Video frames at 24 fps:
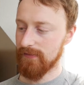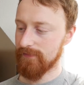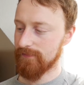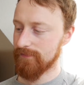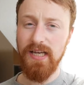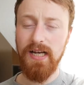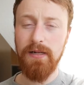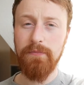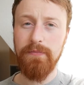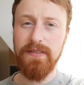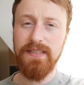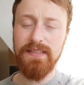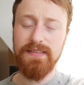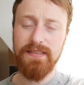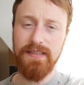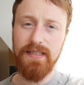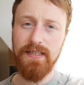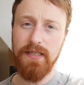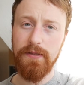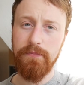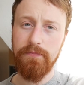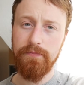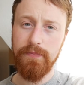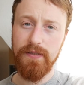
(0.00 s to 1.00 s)
help me set
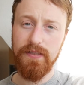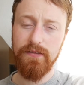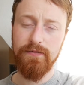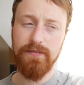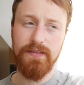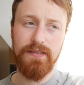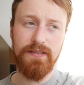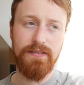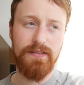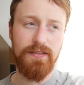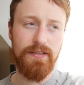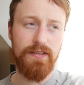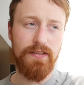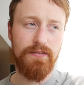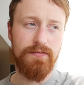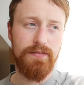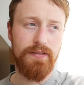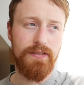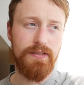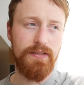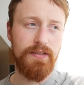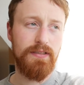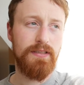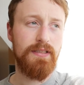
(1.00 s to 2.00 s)
up a bit of a
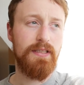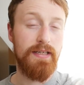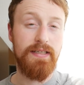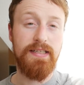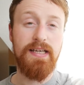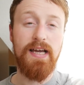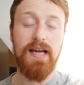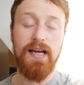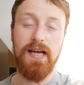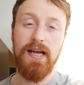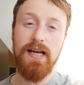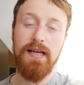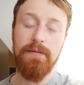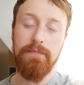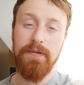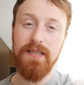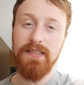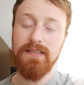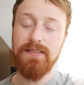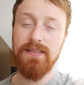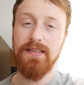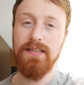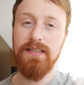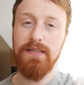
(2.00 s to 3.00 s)
server. And yeah, I
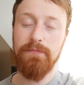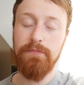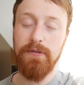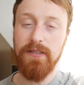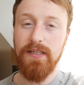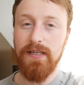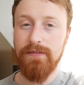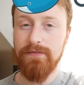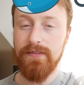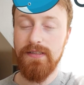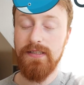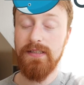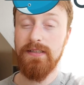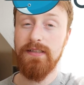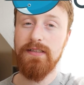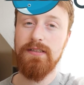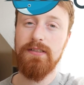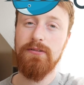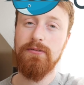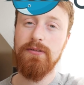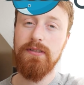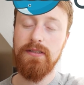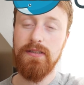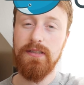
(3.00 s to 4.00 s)
basically put everything
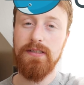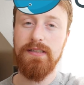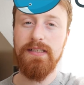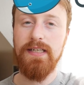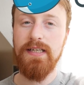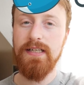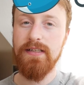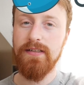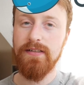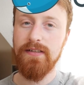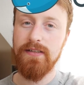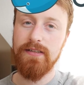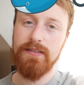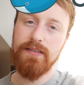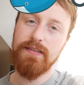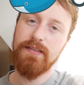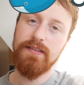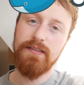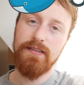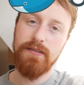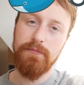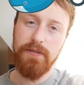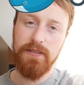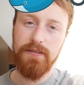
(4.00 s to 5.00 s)
into a container on
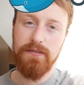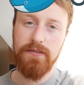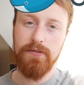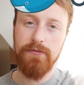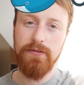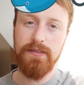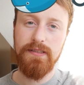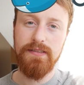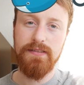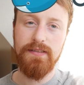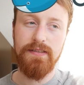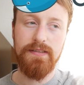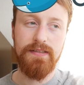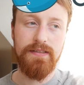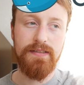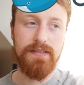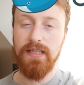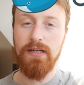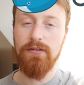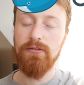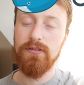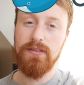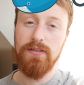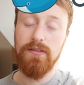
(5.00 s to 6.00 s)
this Ubuntu instance.
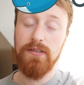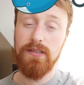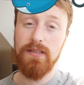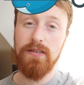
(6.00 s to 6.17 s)
That was all the